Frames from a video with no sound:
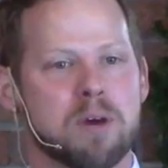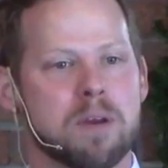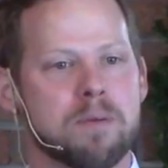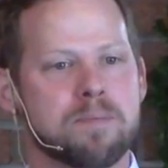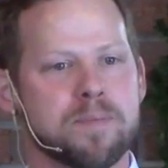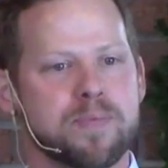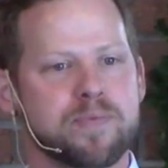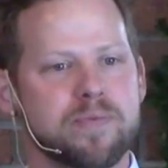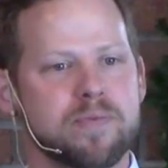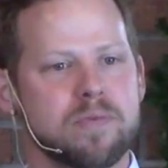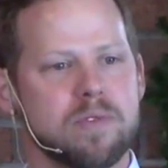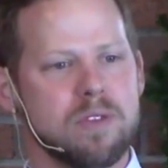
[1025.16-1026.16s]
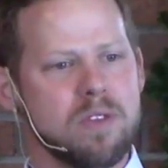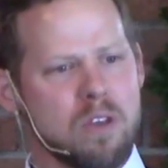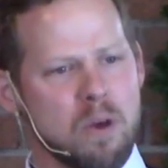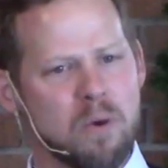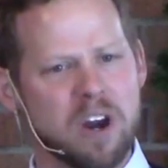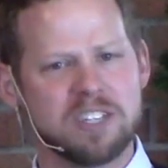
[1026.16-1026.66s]
but
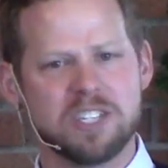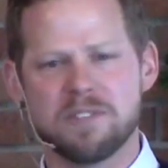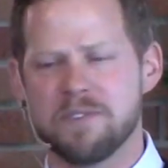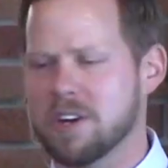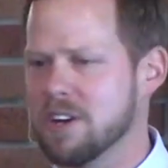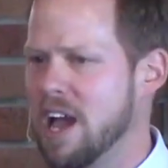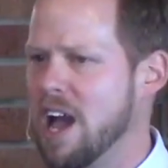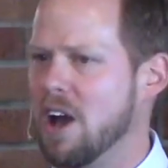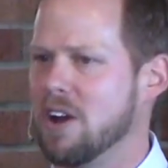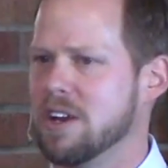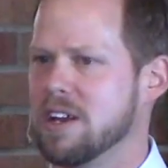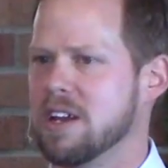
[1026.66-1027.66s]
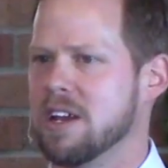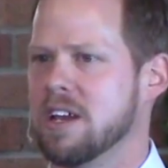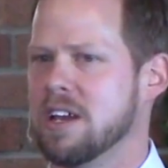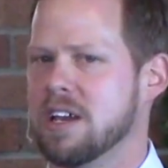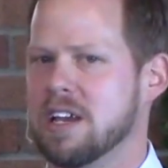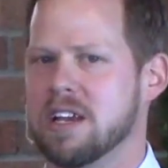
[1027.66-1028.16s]
what I just figured out
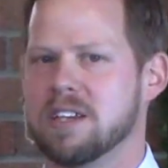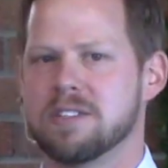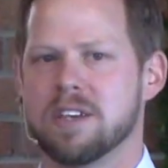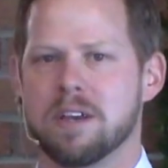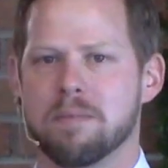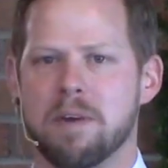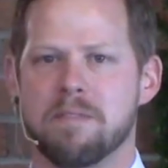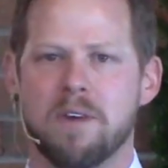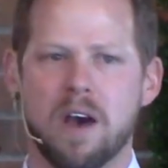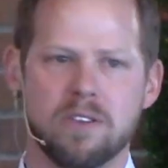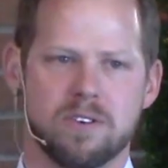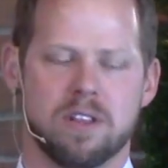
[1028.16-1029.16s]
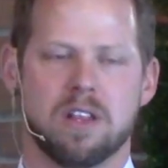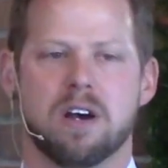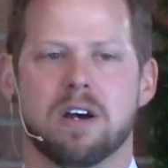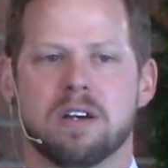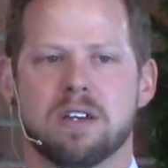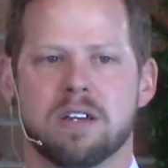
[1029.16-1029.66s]
is that my father-in-law,
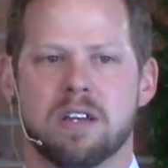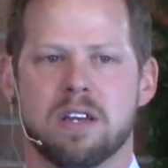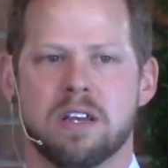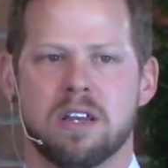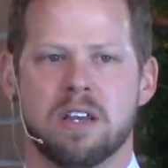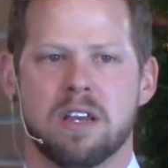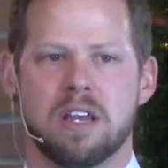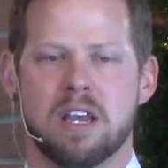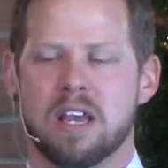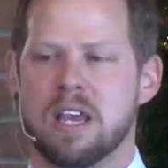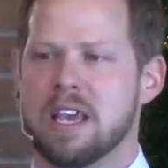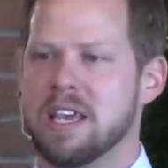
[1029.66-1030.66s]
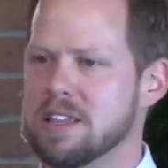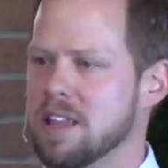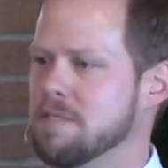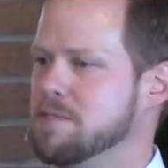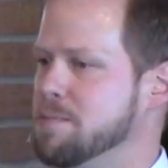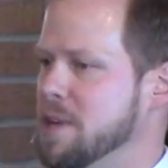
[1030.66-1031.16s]
he
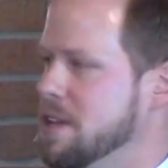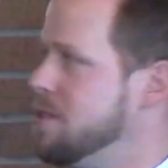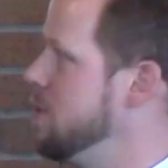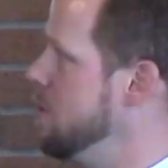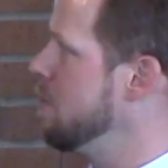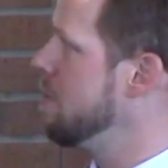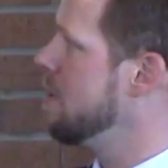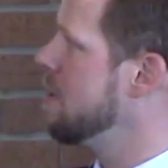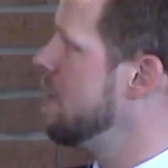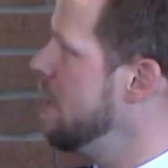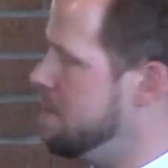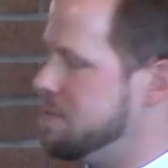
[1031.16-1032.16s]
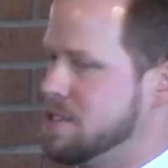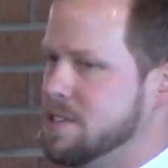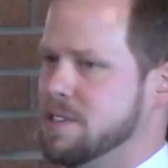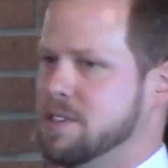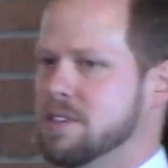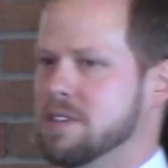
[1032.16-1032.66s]
loves me through
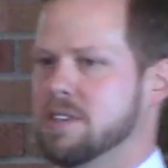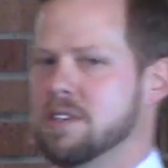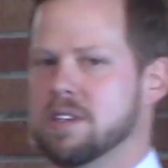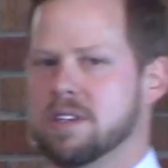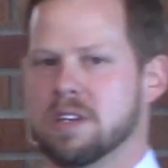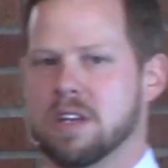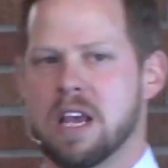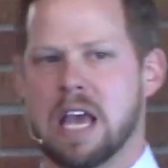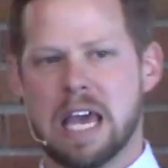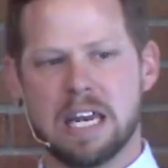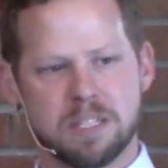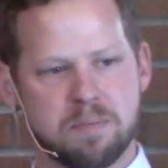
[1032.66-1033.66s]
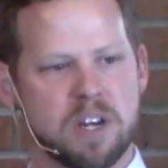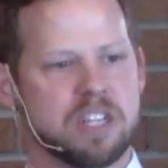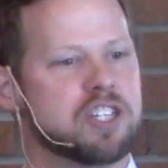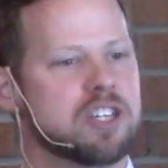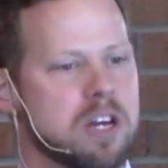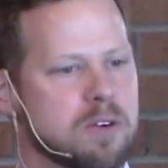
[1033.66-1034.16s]
gifts. And he's been
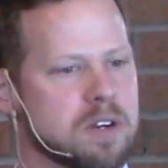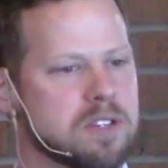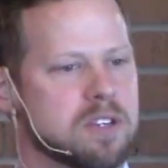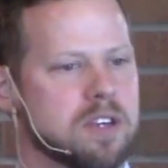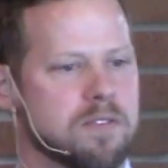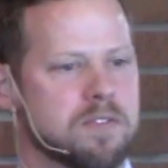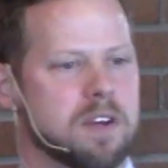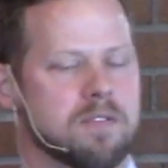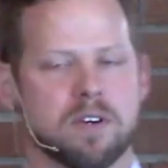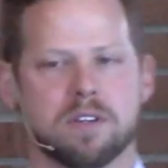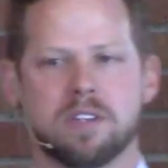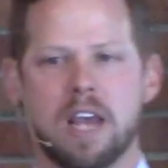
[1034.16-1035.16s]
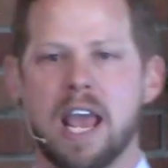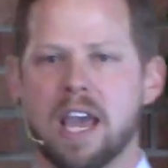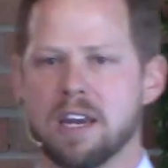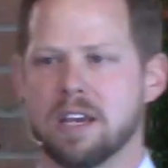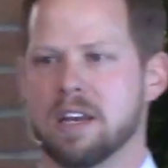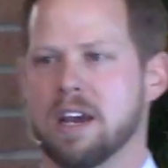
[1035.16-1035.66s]
a generous gift giver to
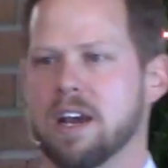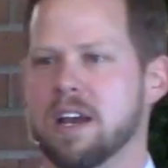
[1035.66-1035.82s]
Hannah.